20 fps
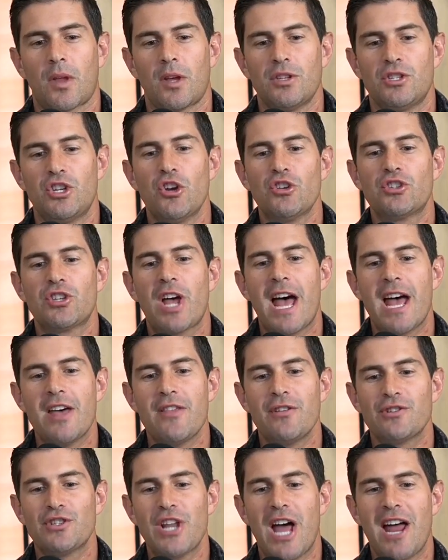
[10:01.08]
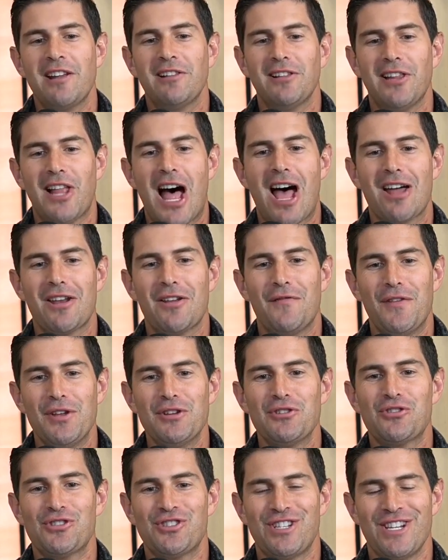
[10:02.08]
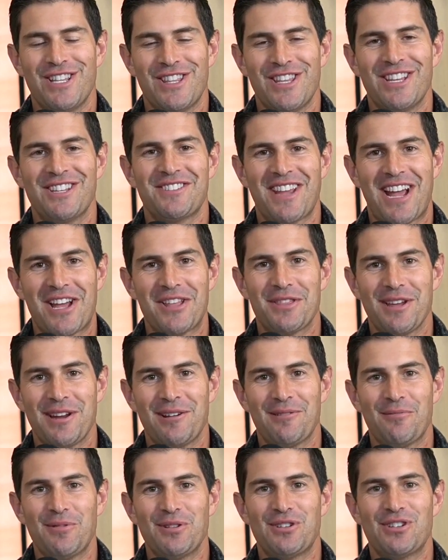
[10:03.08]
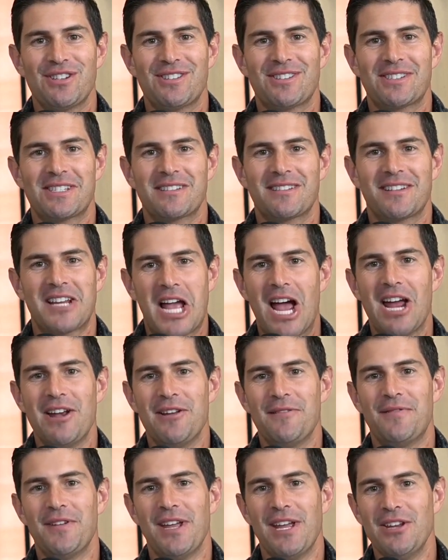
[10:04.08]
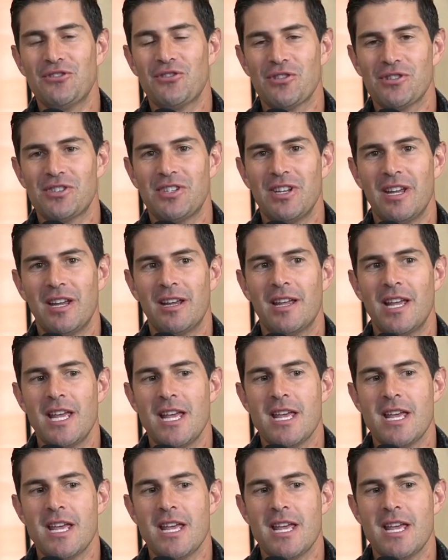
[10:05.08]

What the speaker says: Josiah, there's not a lot of interesting things out there, which is kind of interesting.